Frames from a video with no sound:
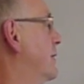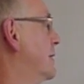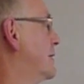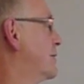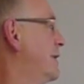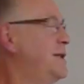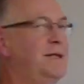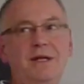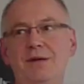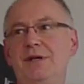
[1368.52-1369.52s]
So there's
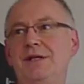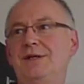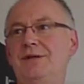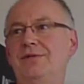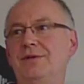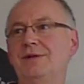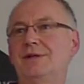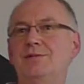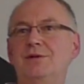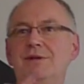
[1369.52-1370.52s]
20 dB's
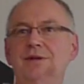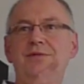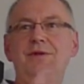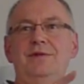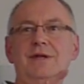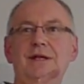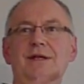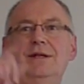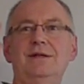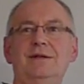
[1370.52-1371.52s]
difference between 50
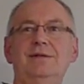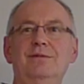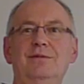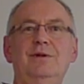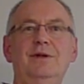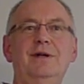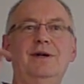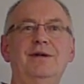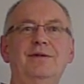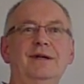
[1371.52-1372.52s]
Hertz and
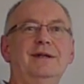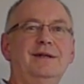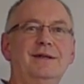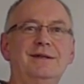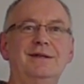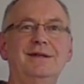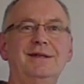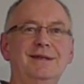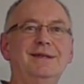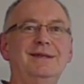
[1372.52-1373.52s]
1.5 kilohertz.
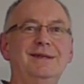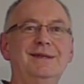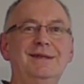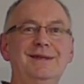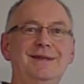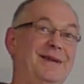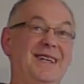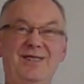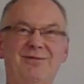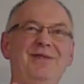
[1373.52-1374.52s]
And
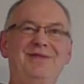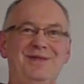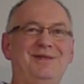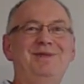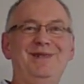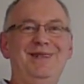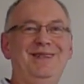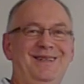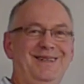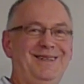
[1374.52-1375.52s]
that's a reference speaker,
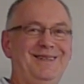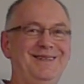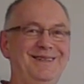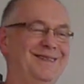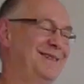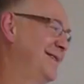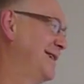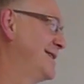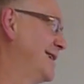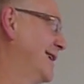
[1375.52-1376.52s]

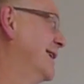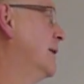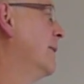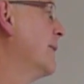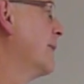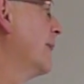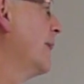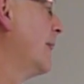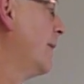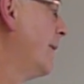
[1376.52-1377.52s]
they say.
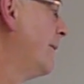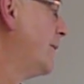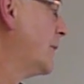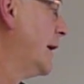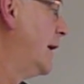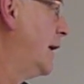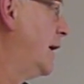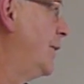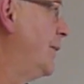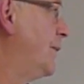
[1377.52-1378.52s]

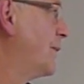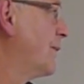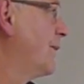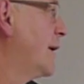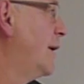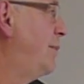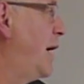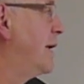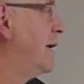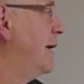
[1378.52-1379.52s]

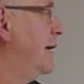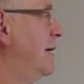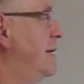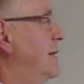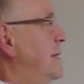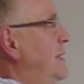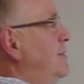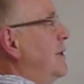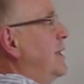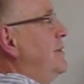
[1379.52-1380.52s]
But this is
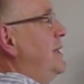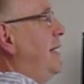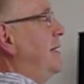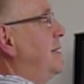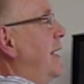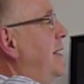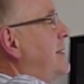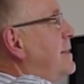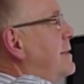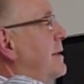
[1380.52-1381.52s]
what gives the NS10
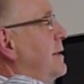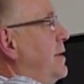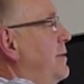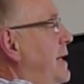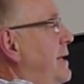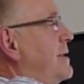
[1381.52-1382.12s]
its unique